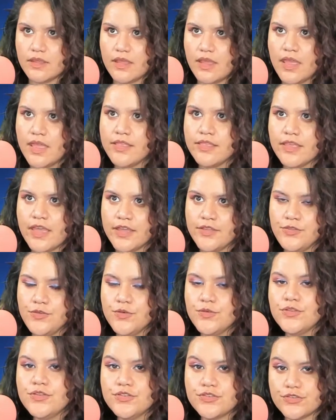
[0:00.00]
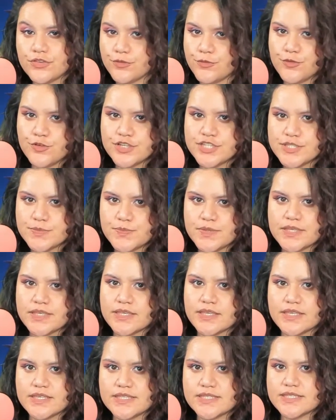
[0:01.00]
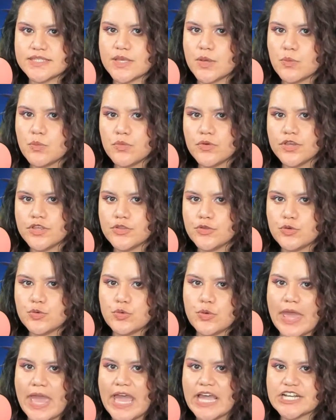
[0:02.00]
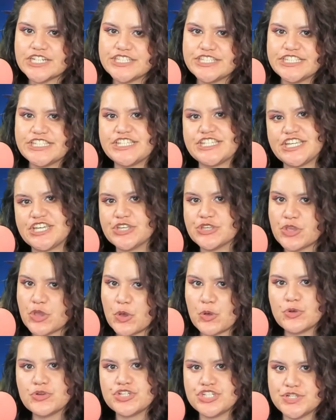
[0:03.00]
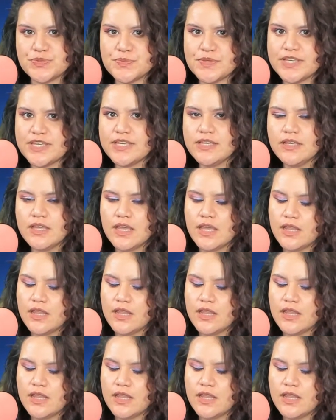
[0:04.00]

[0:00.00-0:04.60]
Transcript: And I knew the difference because someone who actually did coach me,